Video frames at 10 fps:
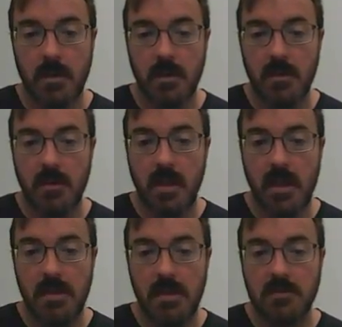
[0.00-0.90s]
Again, the
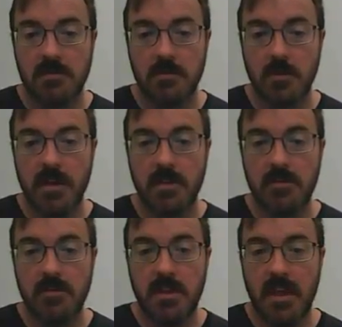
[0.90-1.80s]
8 is to the right of
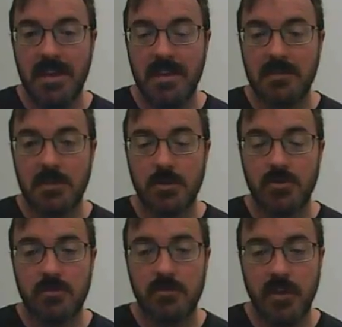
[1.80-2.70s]
it. The 8 is
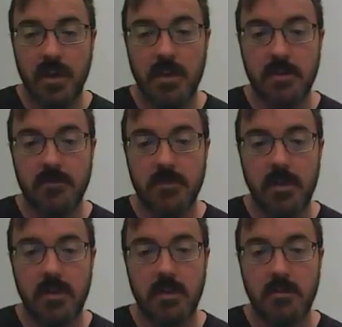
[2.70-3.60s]
larger than 5.
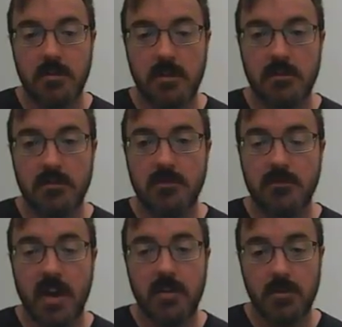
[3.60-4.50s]
Sorry, it's
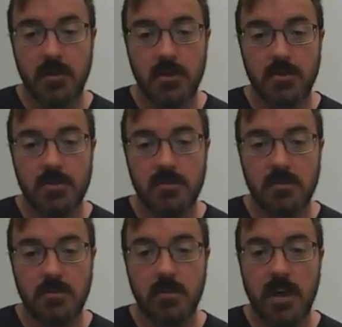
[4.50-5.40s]
5 or larger, and
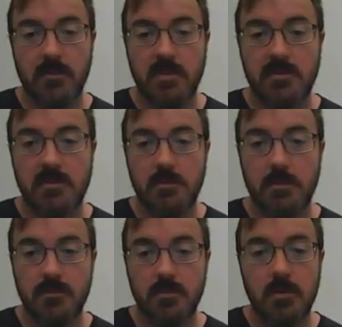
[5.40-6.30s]
so we round this to
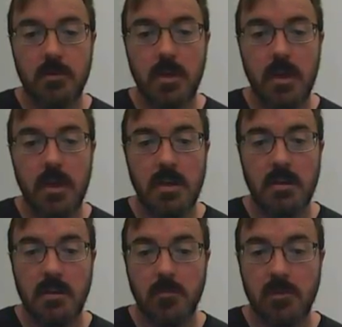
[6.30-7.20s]
4,
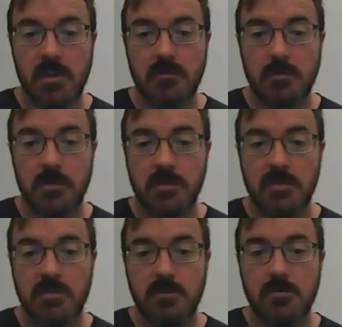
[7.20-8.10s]
and then we're left with
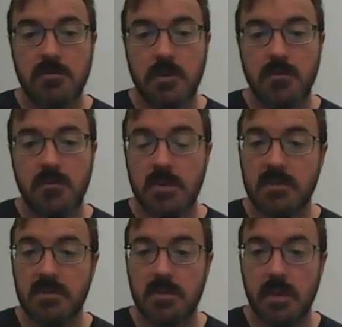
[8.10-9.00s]
2 sig
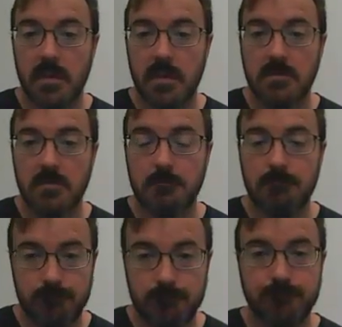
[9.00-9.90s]
figs in the answer.
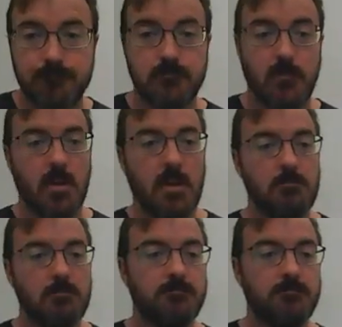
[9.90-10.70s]
Okay.